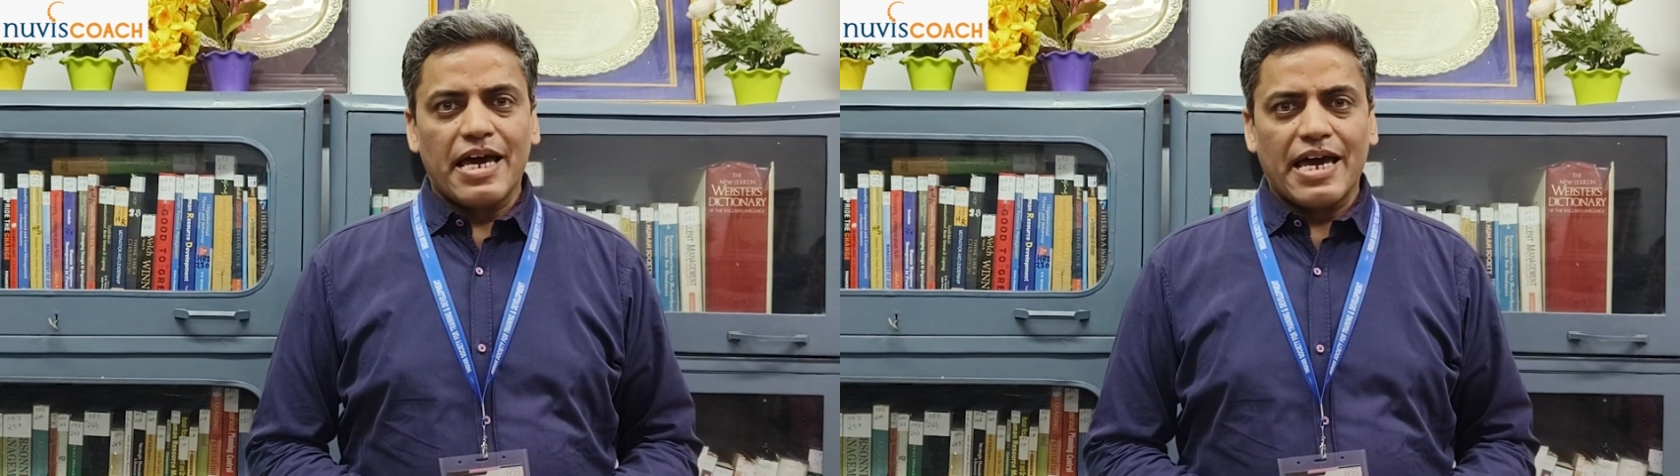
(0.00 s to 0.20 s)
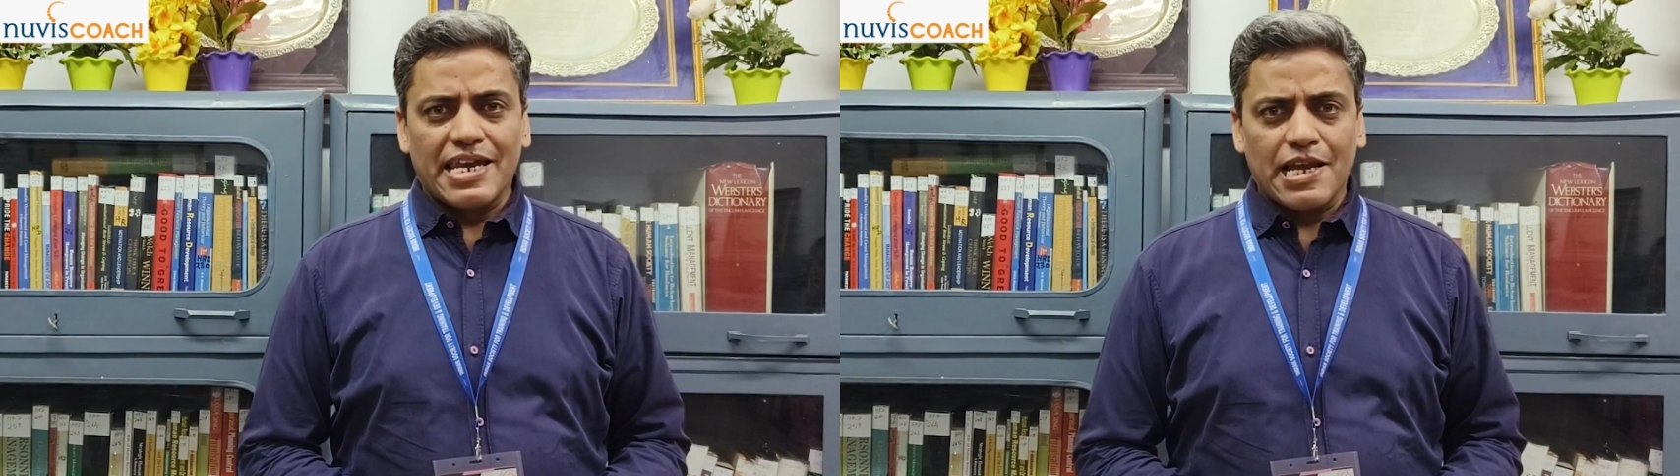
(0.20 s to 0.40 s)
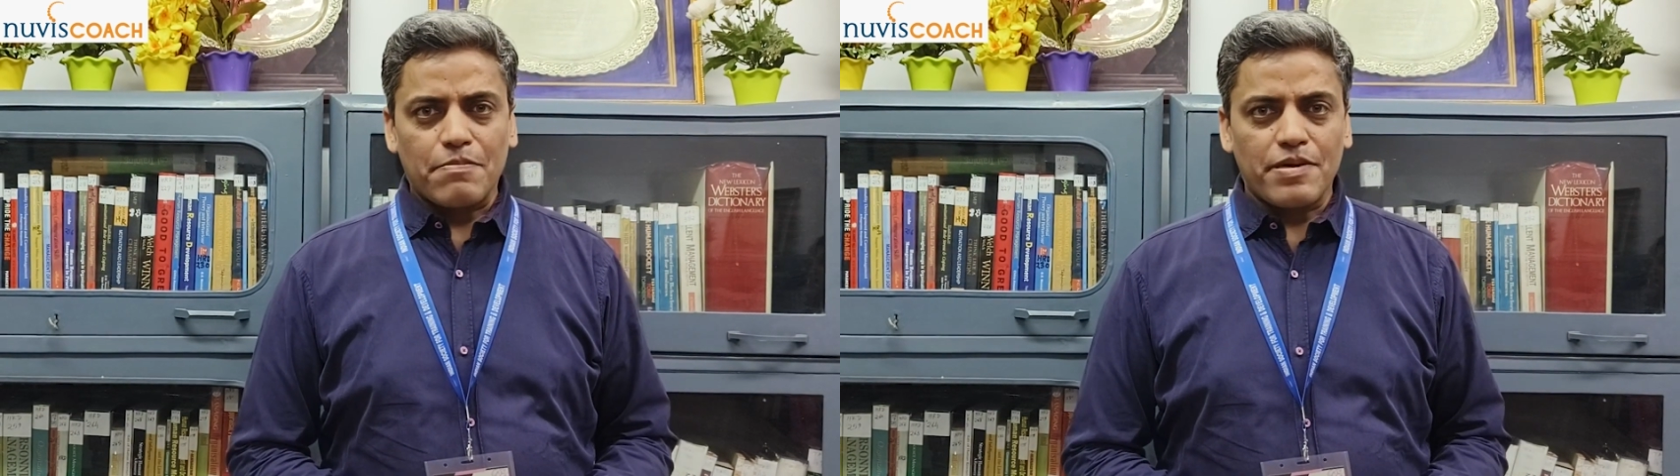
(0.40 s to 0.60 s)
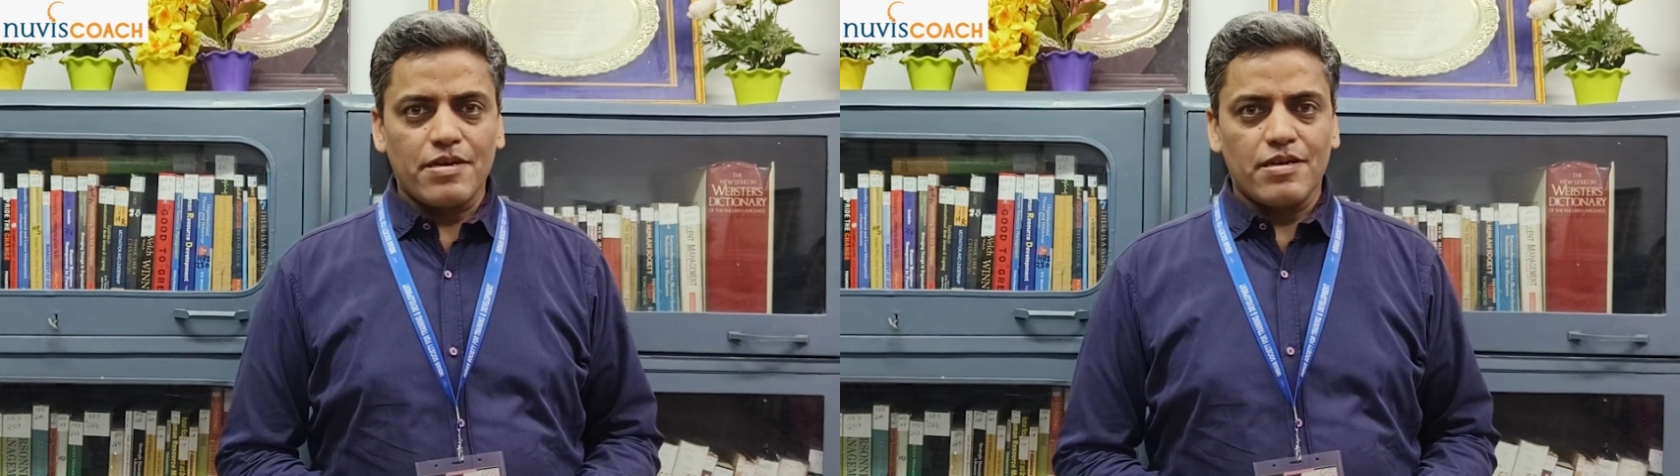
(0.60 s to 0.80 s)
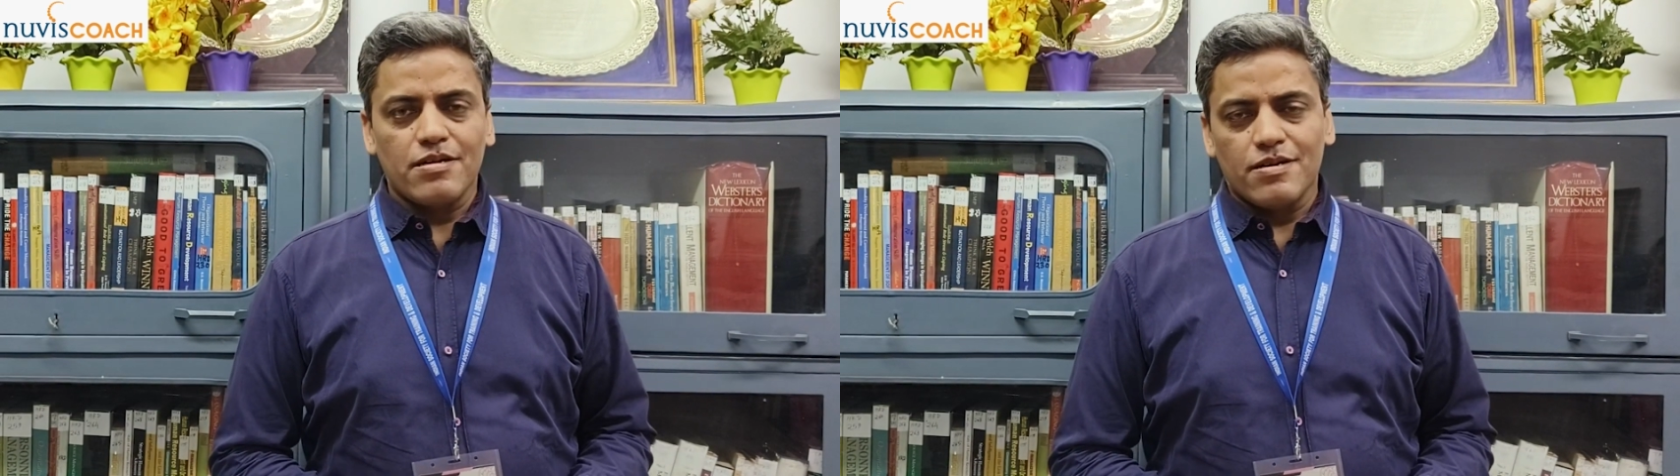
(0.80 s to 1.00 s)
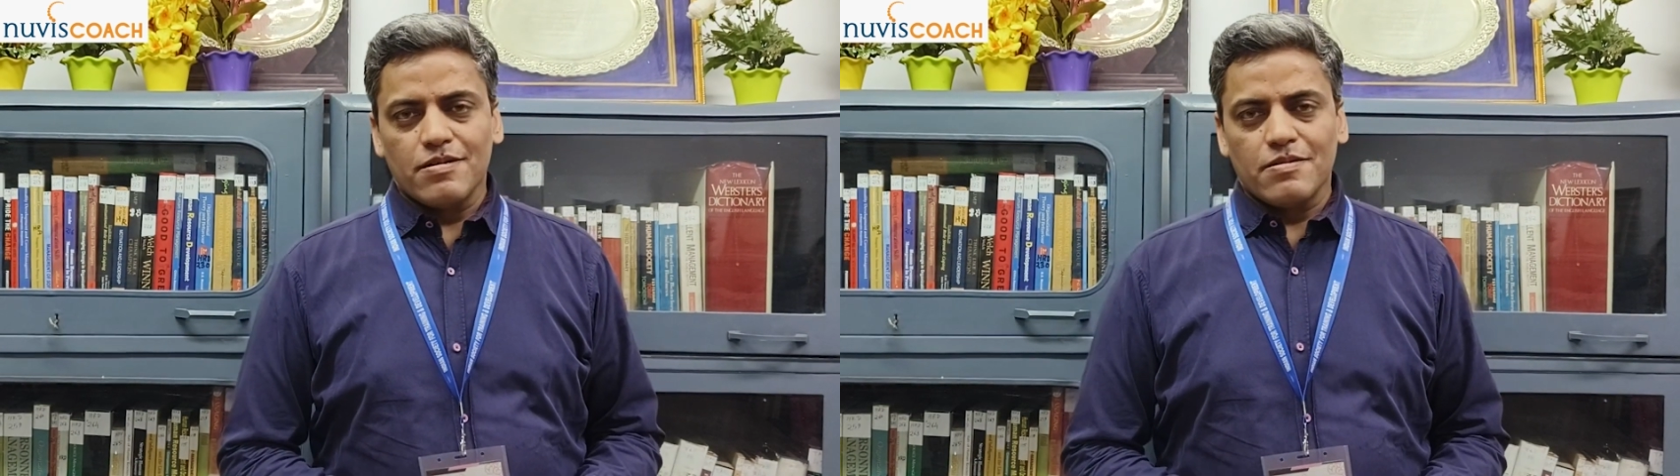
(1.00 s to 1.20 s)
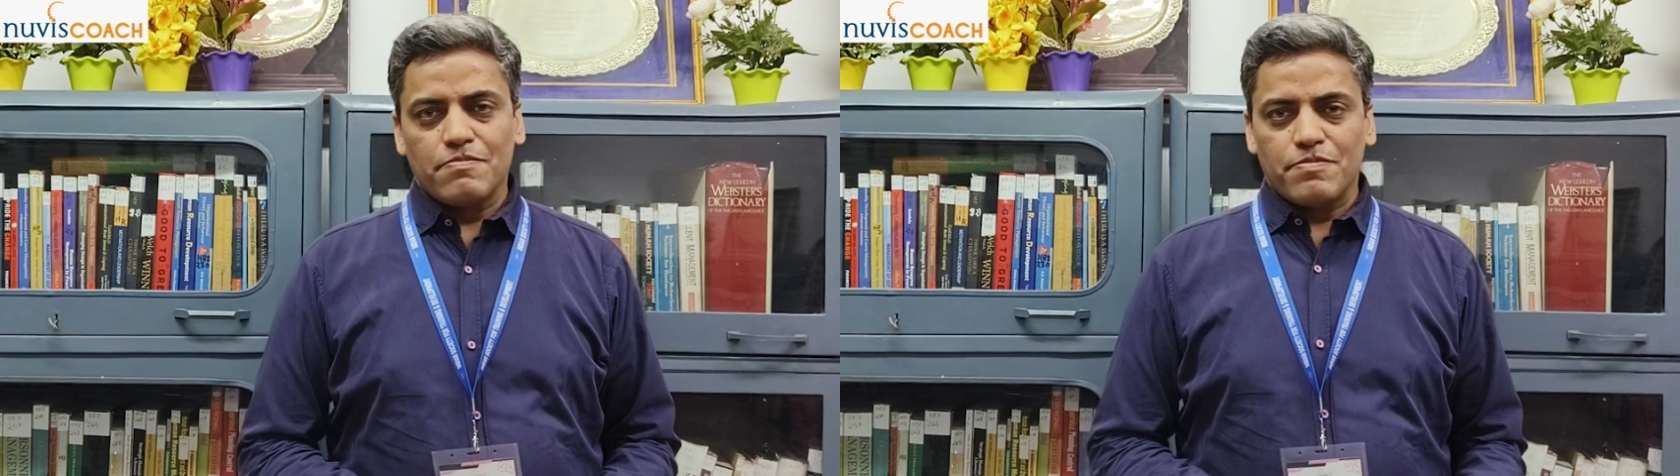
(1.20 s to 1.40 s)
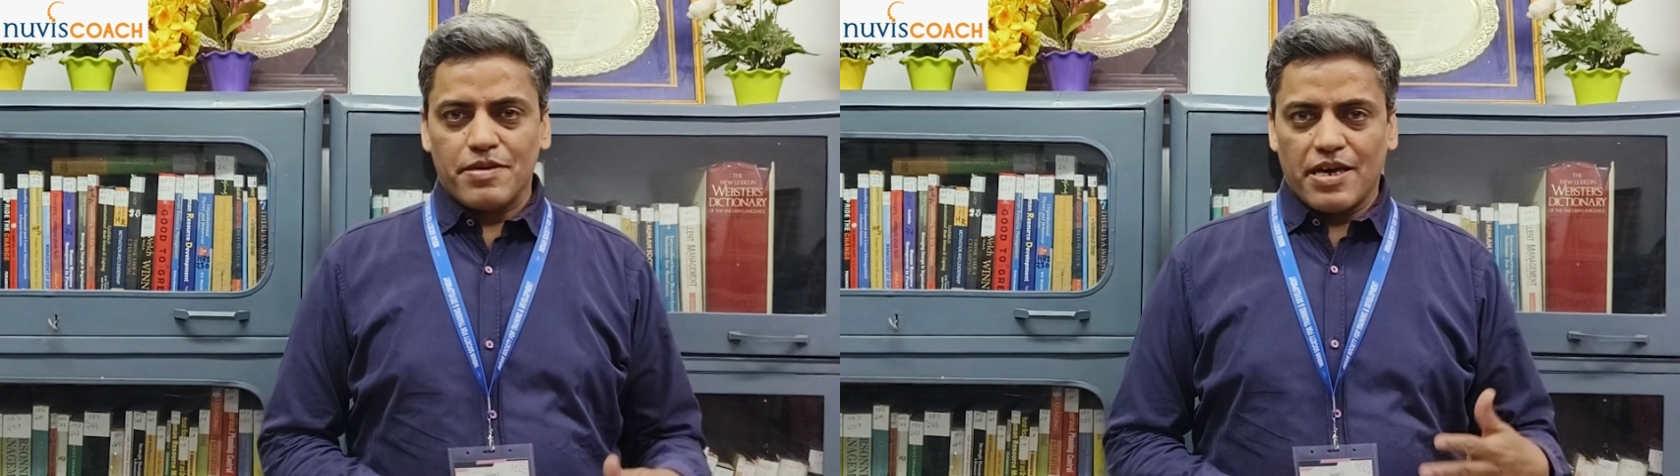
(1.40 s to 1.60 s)
NLP
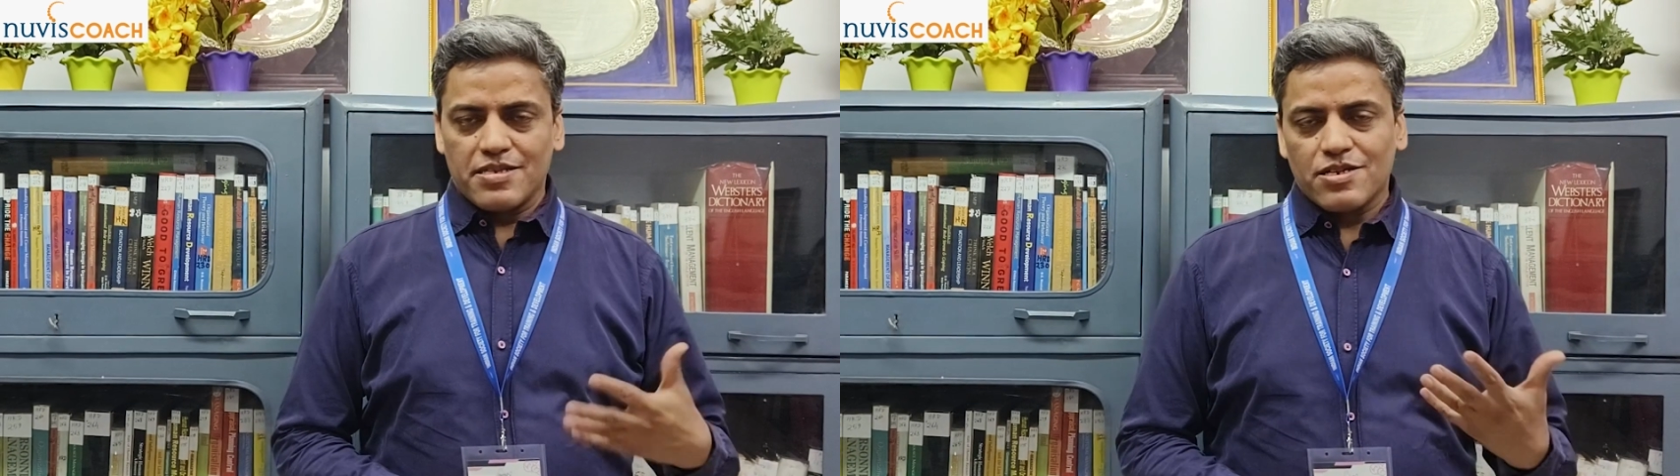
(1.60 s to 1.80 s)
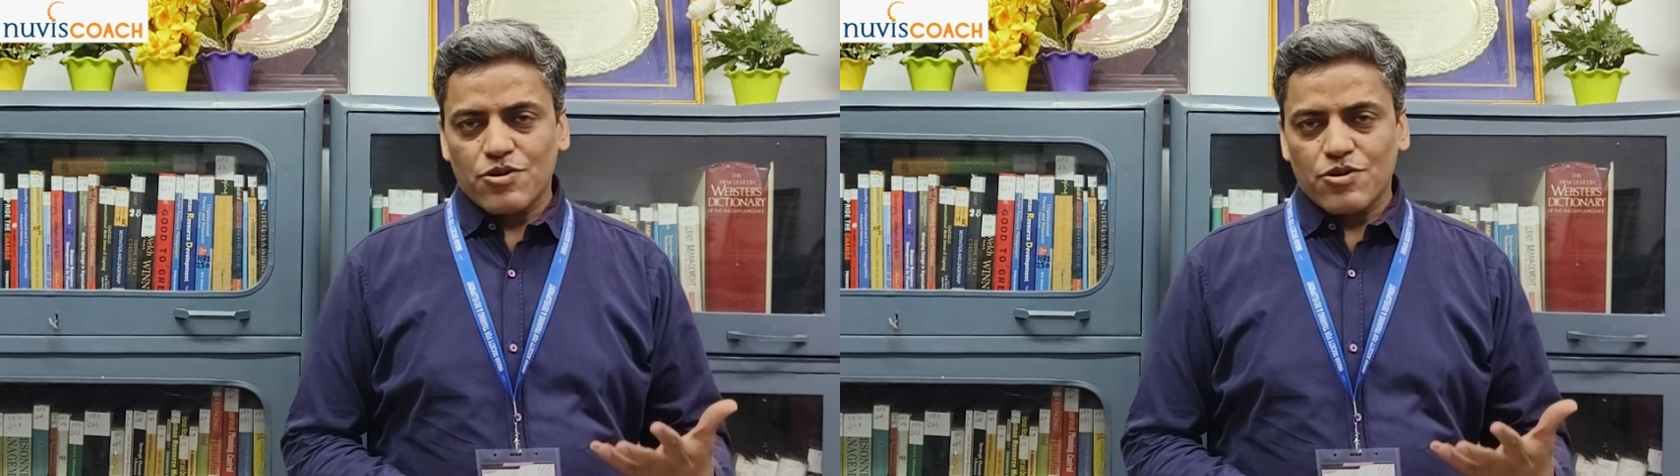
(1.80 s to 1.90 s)
as a